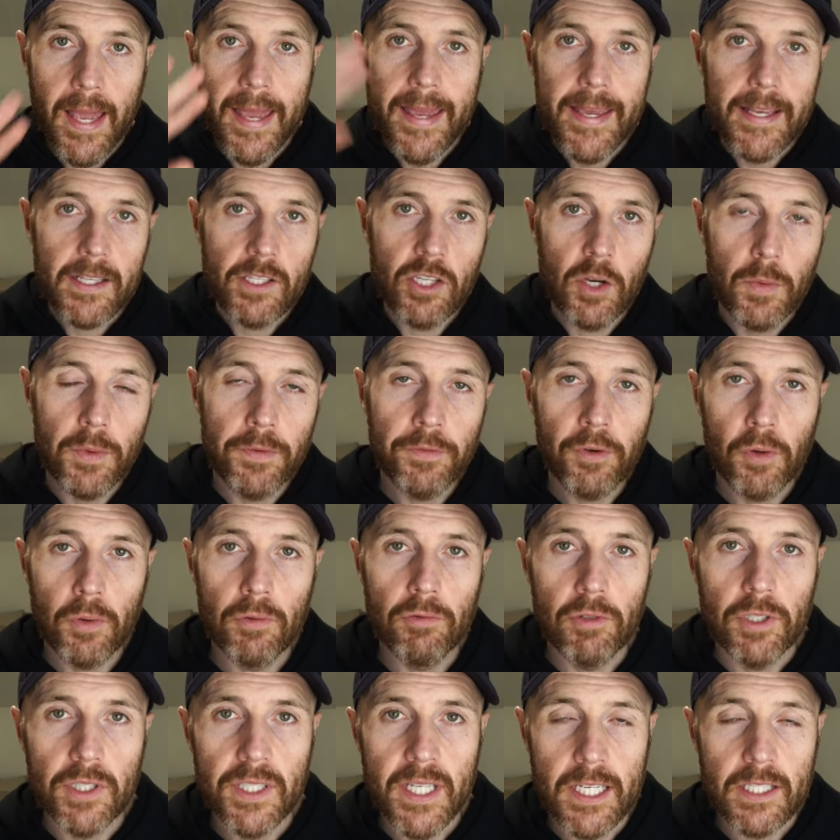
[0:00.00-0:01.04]
Hey, Tommy from
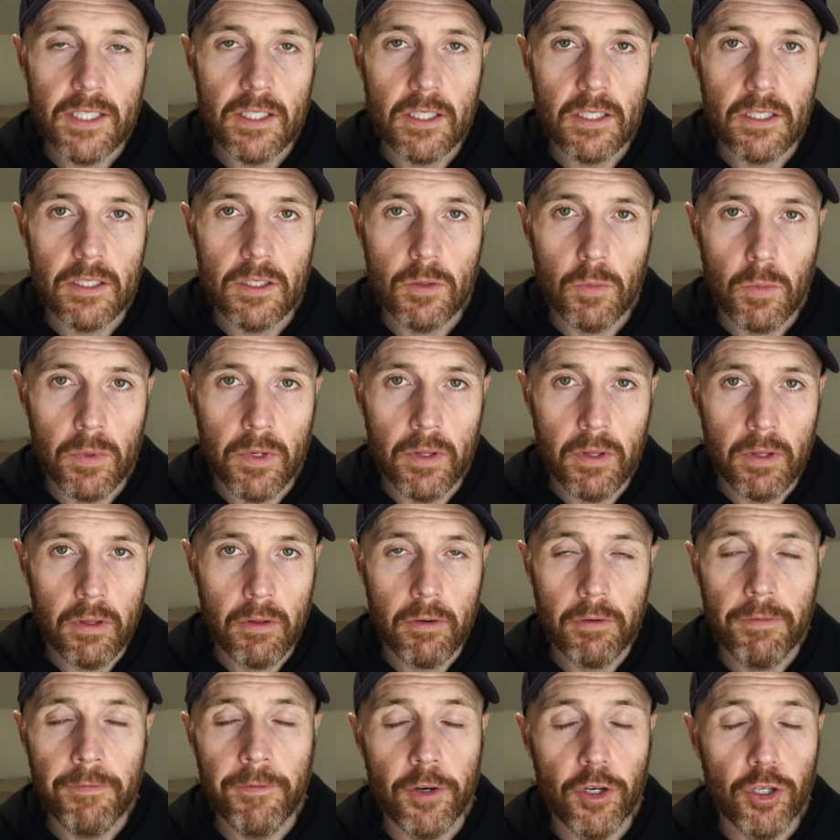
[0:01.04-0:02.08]
the Run Testers with
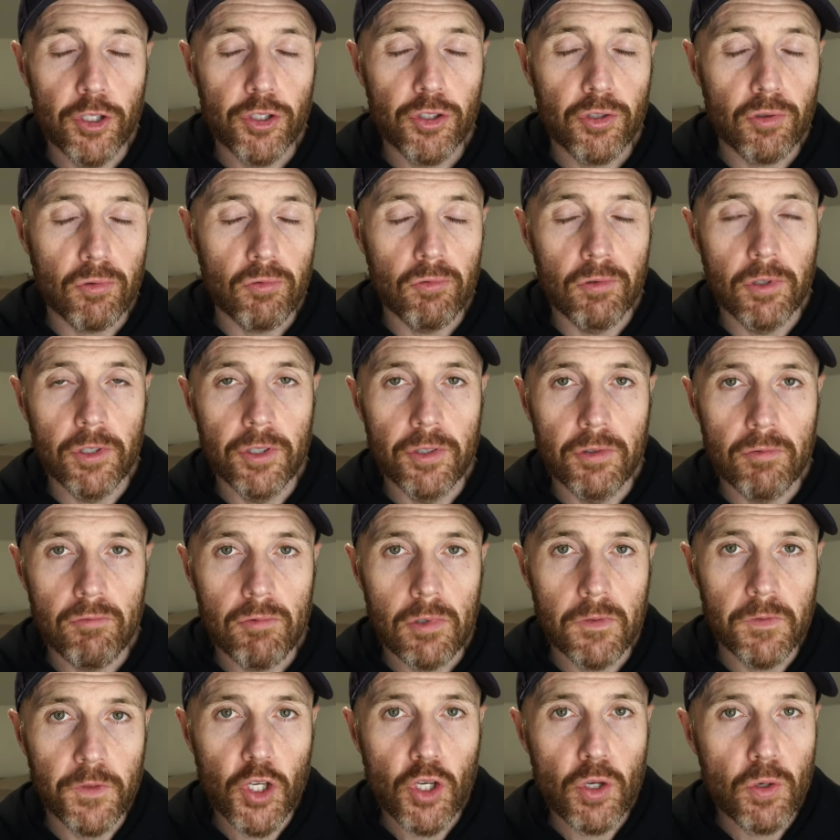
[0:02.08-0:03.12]
another first run
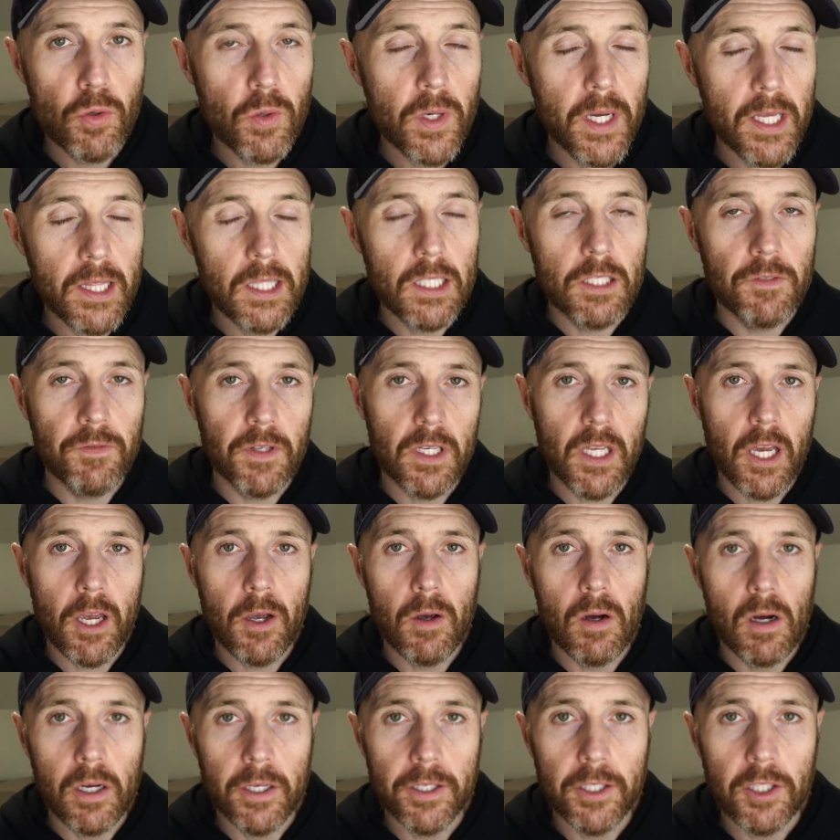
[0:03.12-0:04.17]
review. In this
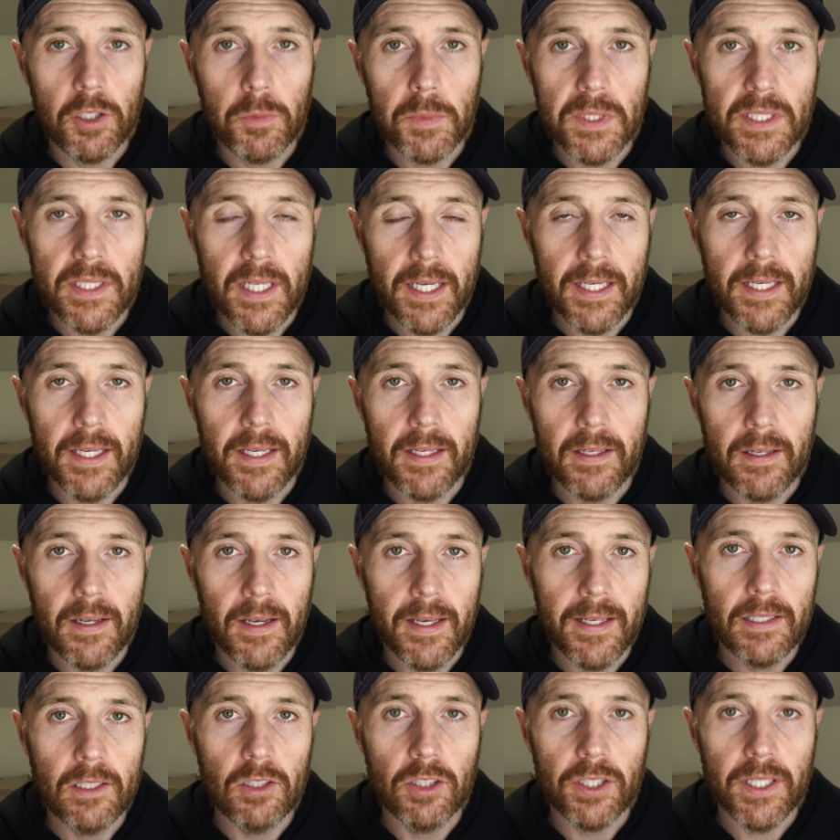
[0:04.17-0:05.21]
video, I'm going to be taking
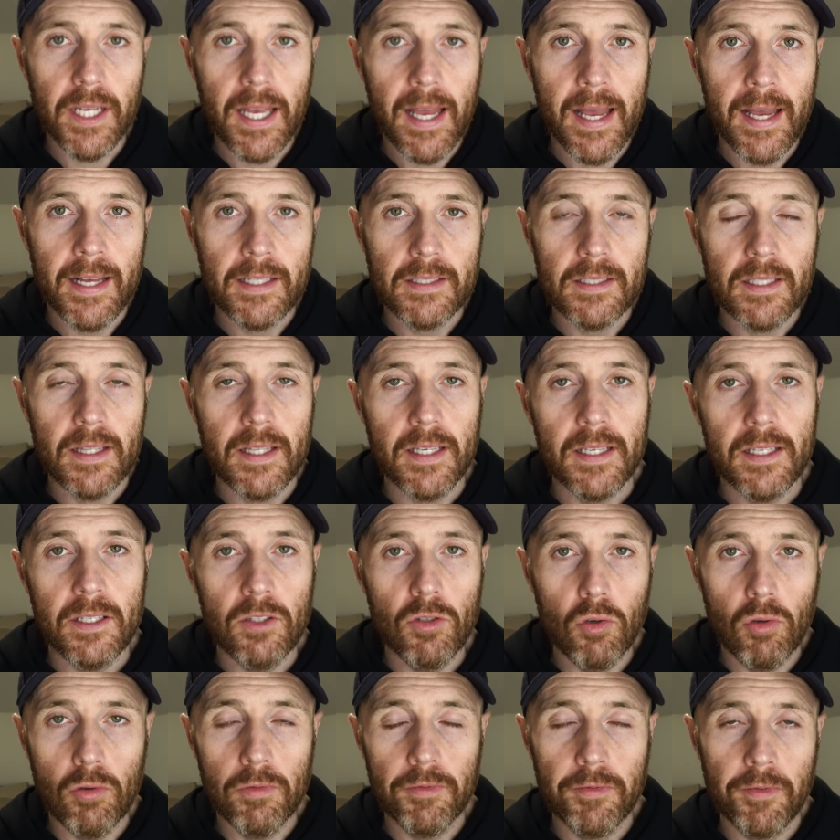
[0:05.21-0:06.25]
a look at the
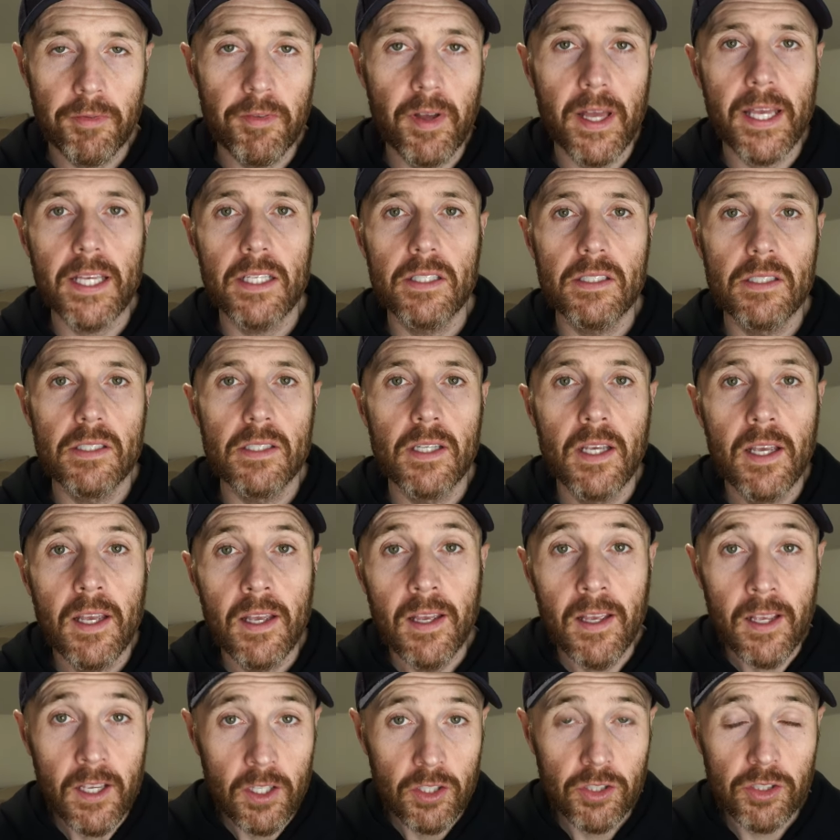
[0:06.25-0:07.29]
North Face
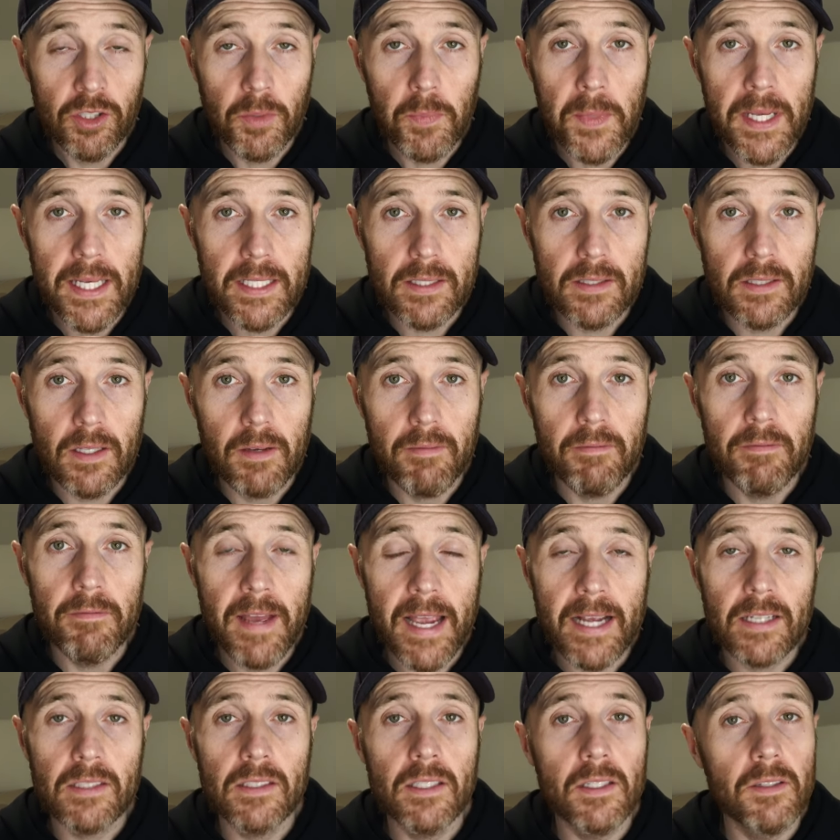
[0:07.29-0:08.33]
Summit
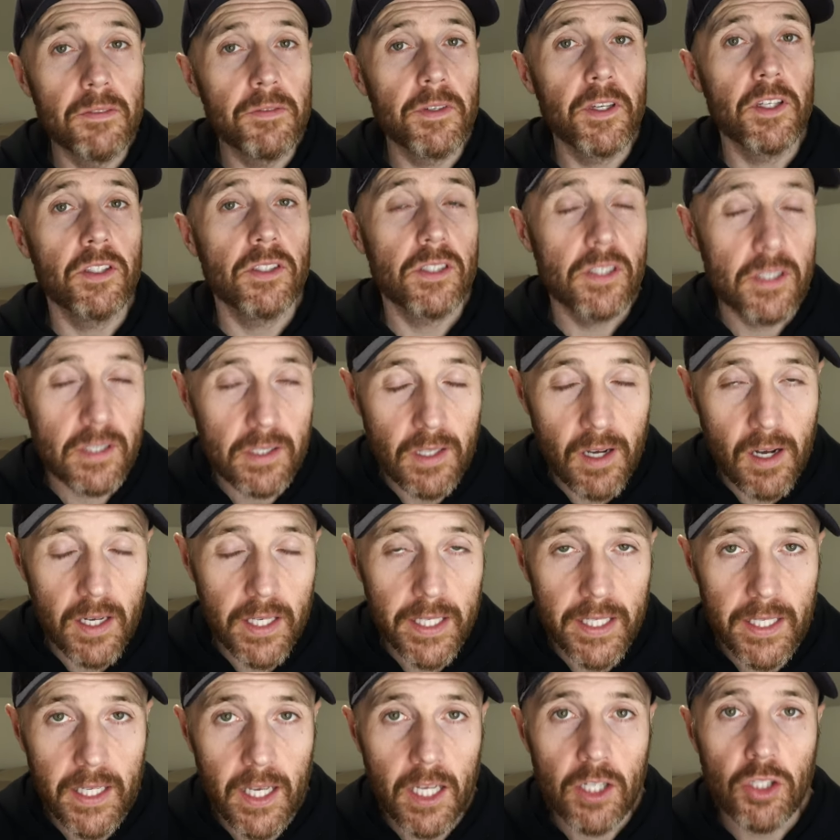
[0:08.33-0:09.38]
Vectiv
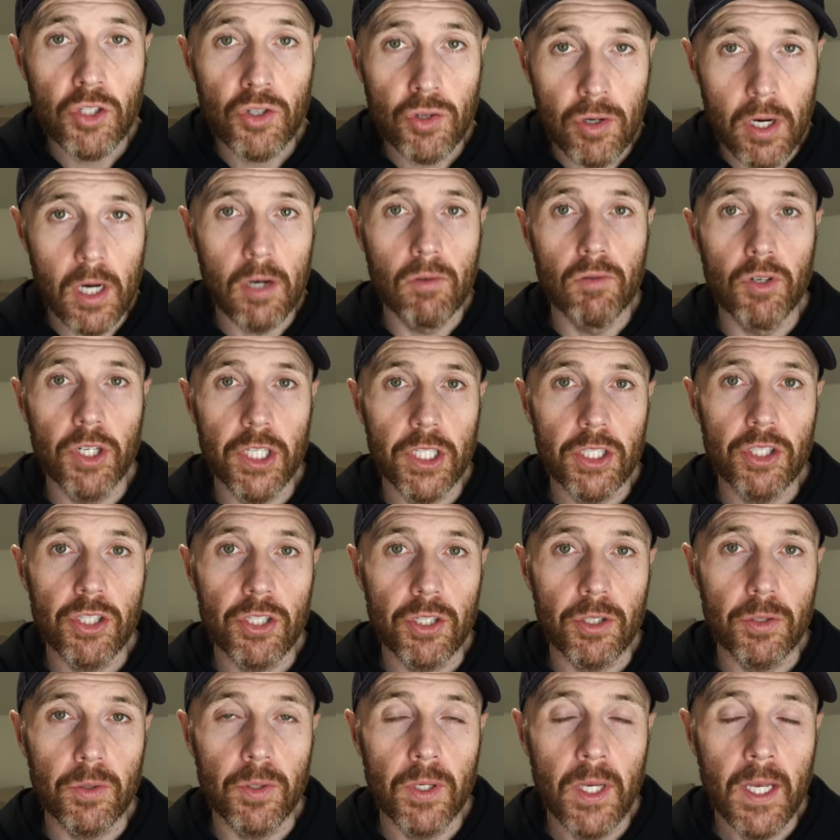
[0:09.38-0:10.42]
Sky trail running
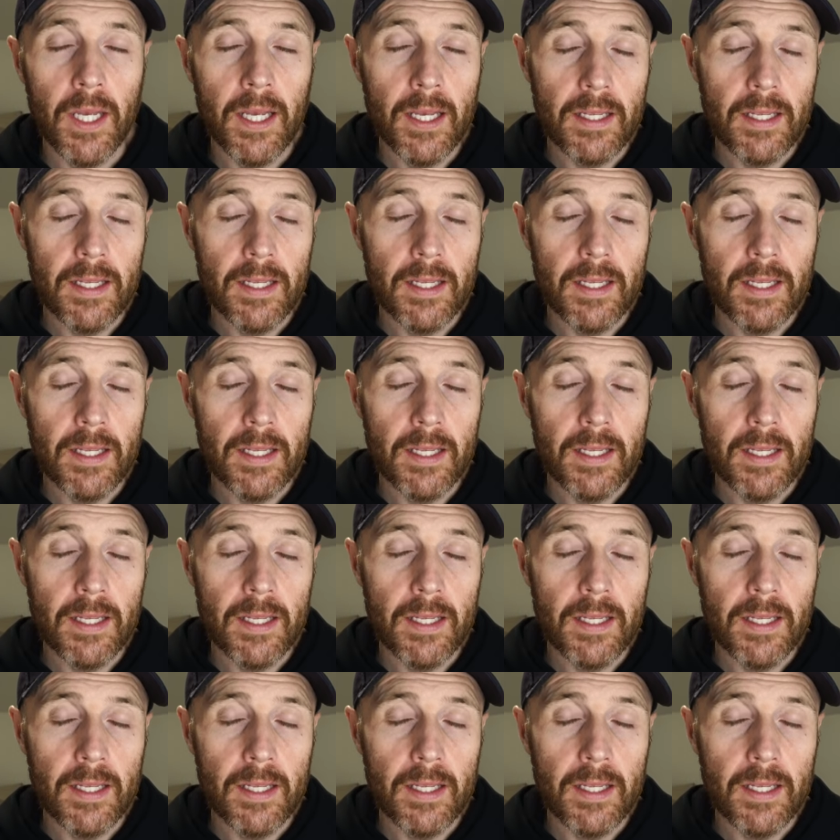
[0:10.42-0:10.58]
shoe.